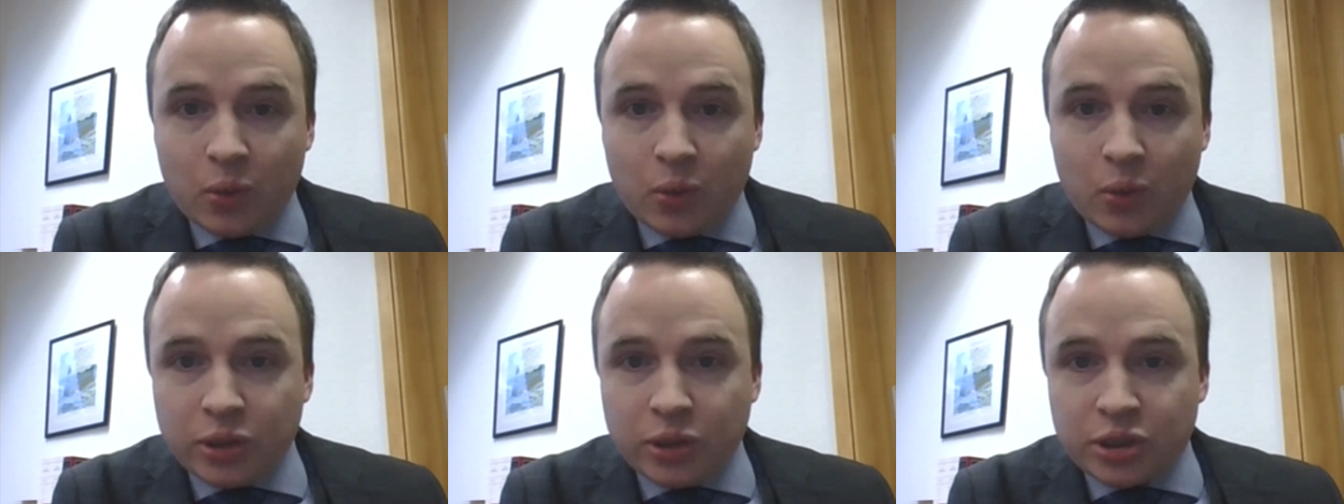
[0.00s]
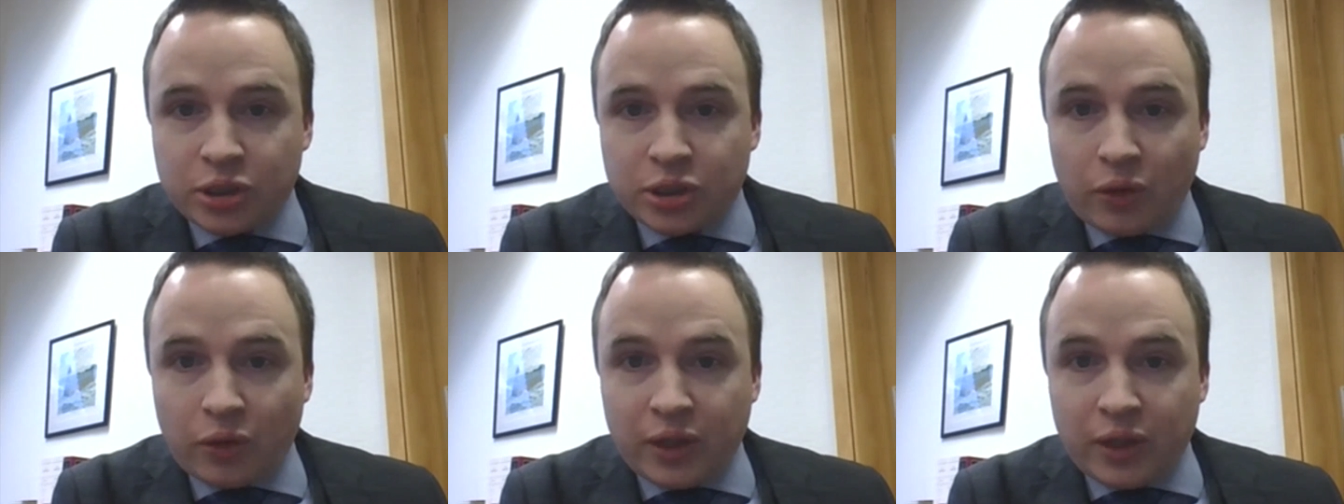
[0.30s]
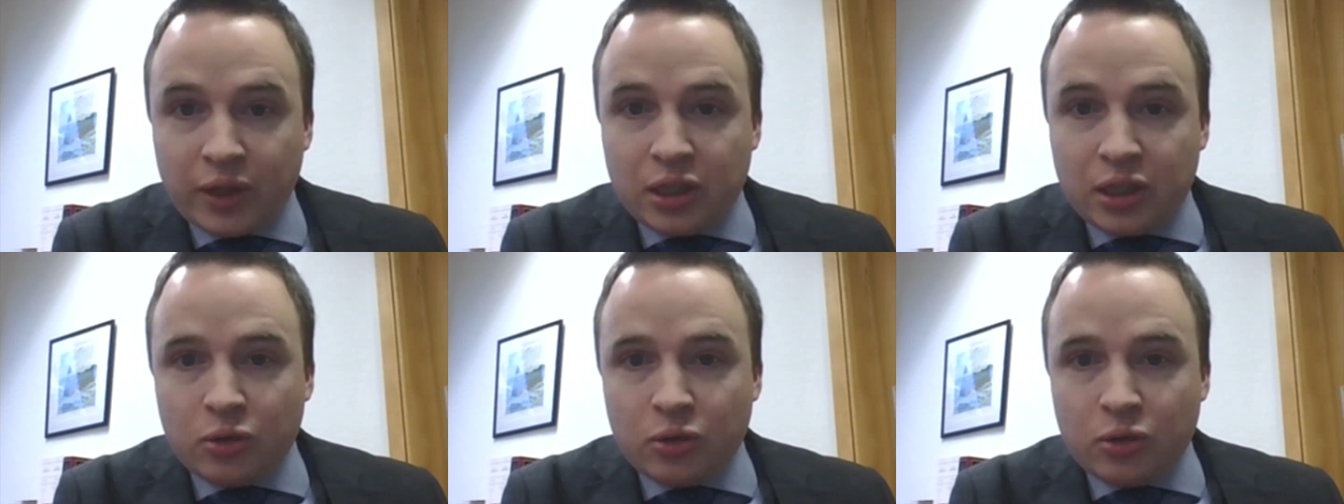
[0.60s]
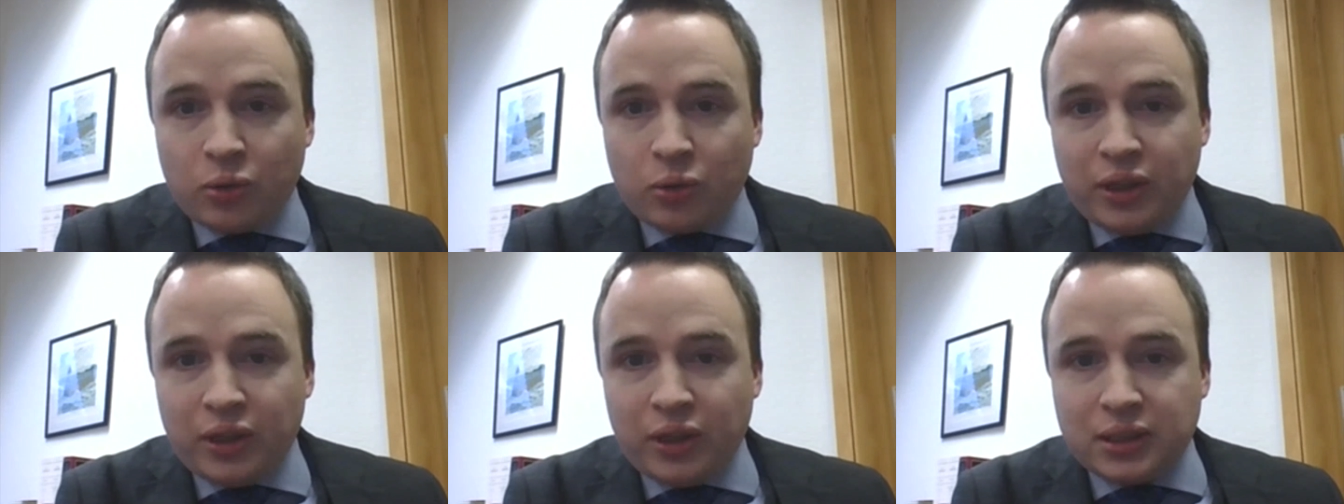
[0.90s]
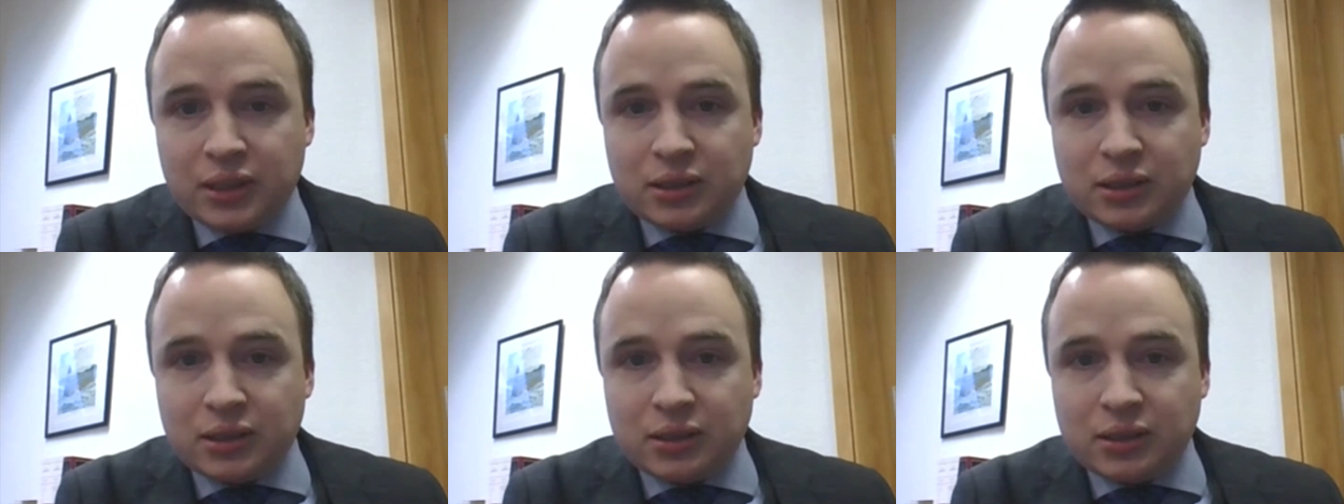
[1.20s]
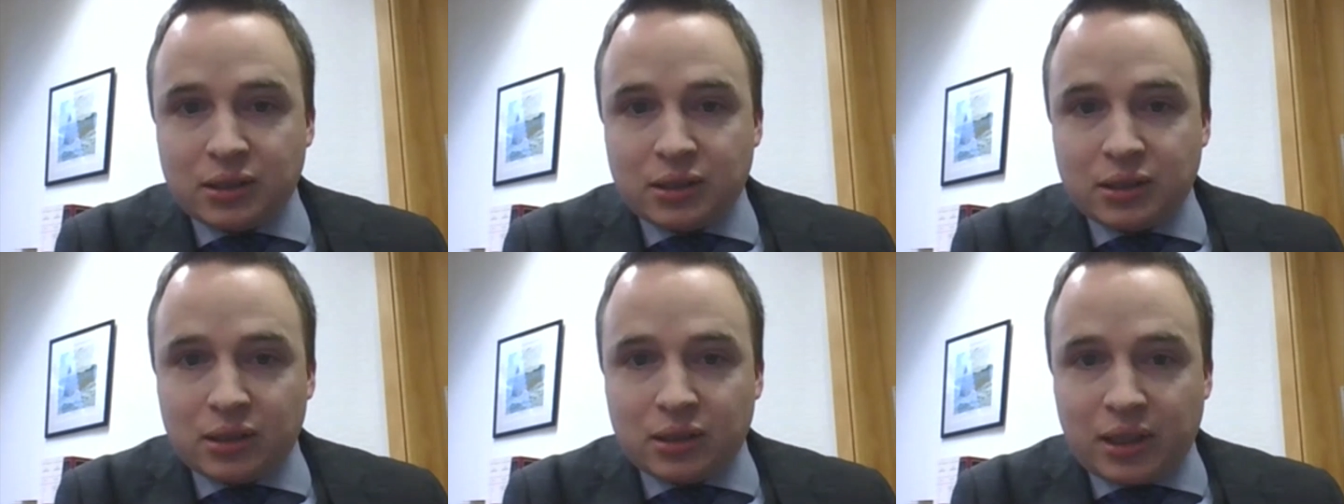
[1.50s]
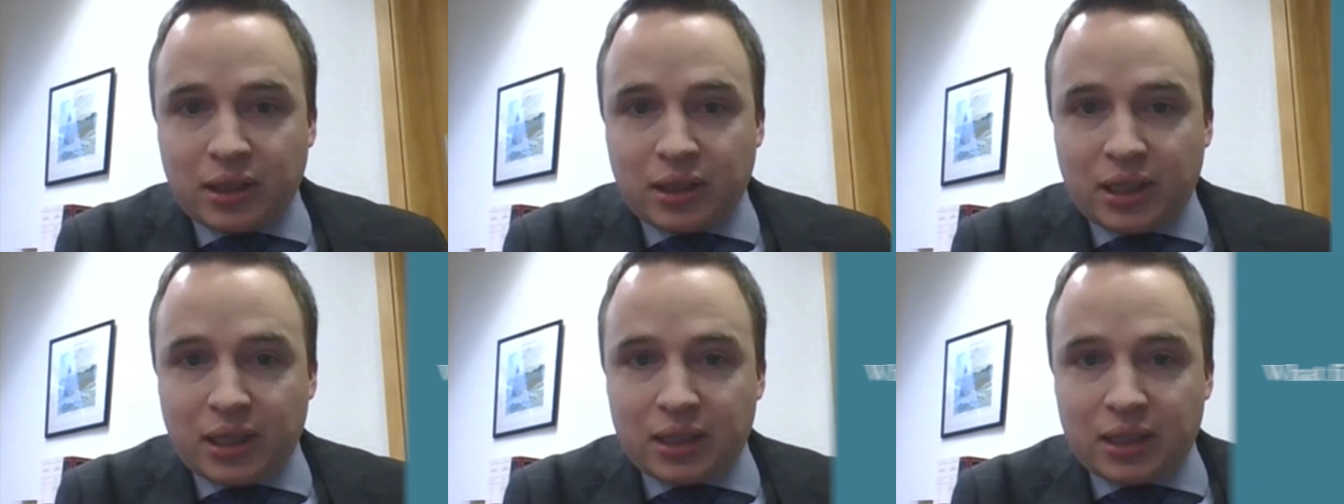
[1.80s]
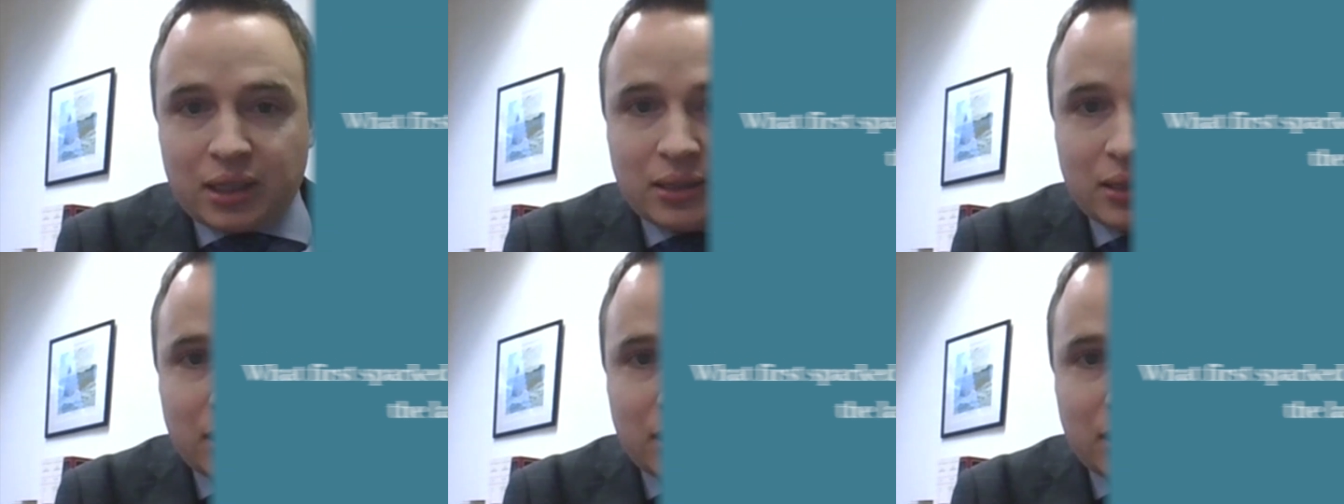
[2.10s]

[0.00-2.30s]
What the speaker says: which is on the North Eastern Circuit.